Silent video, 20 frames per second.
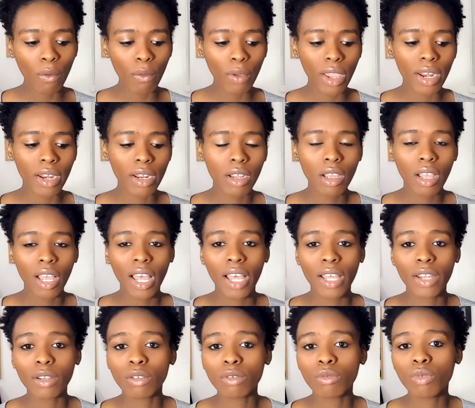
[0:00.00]
Alright,
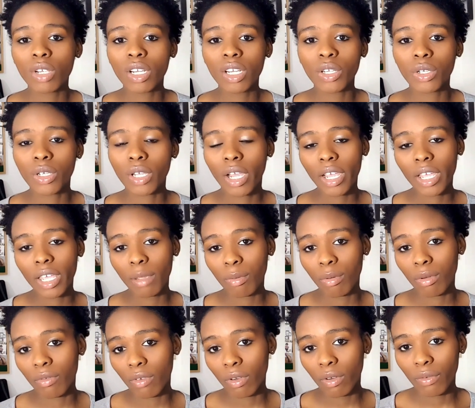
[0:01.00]
and really you can't
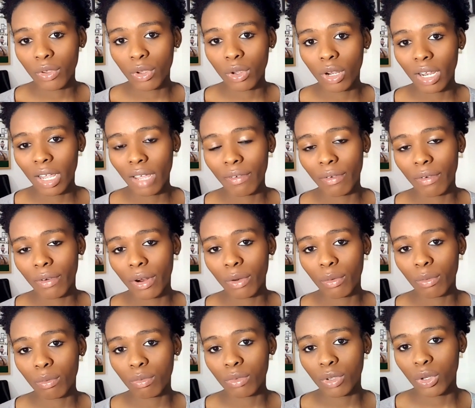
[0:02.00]
keep revolving your life
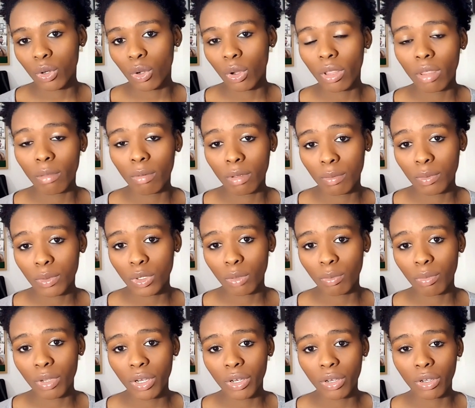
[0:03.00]
around, you know, other
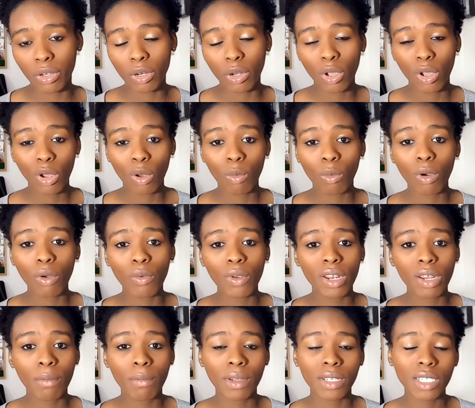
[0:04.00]
people's opinion. What
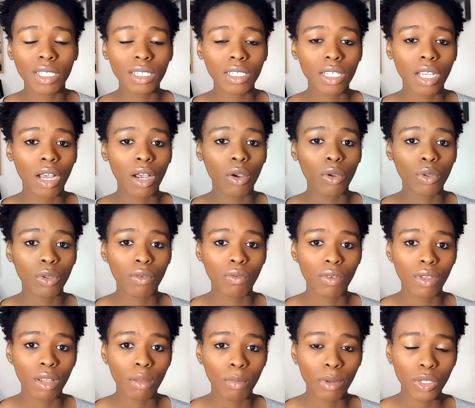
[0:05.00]
really matters is how you
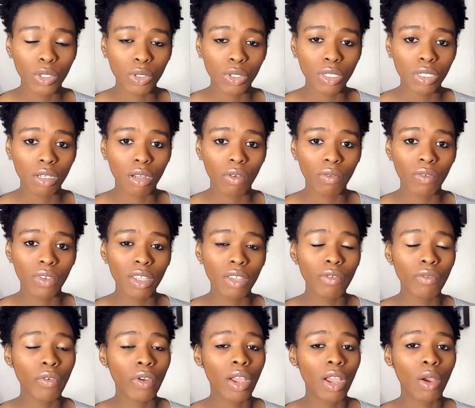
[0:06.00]
feel about yourself.
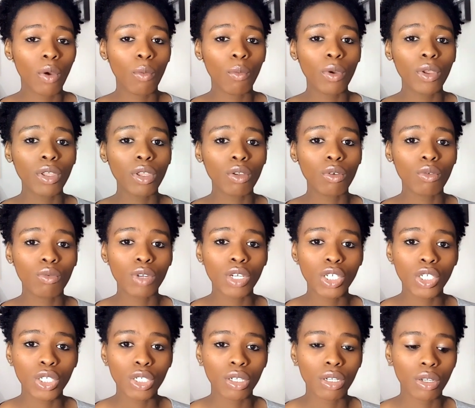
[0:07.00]
If when you
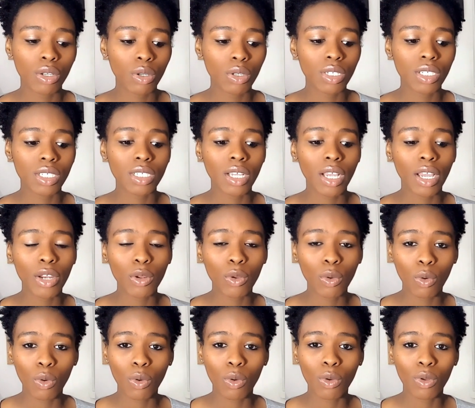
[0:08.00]
reach your desired
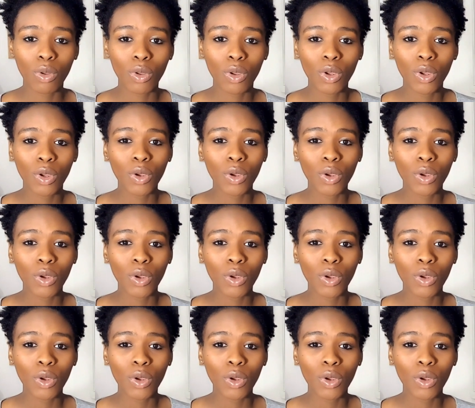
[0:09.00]
goal,